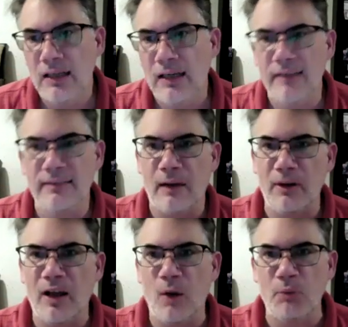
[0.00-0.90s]
is I
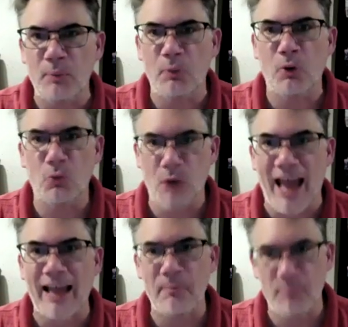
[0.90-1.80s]
would help people
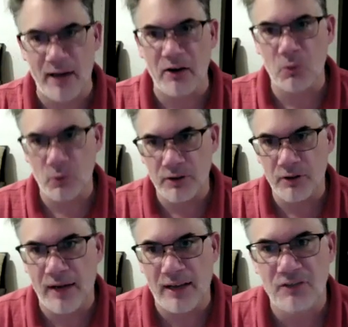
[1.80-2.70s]
rank better with
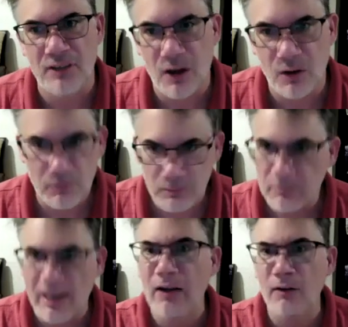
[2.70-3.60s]
their SEO
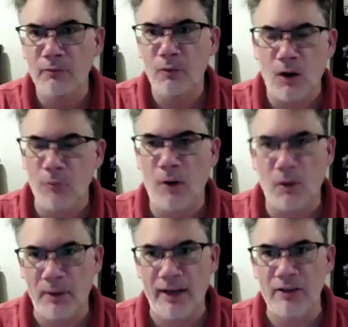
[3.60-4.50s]
rank on, on,
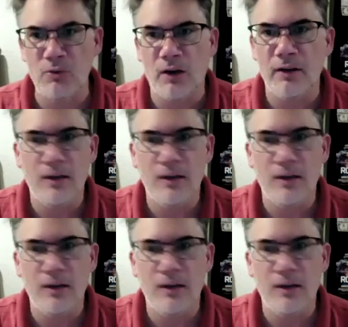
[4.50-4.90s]
on page one.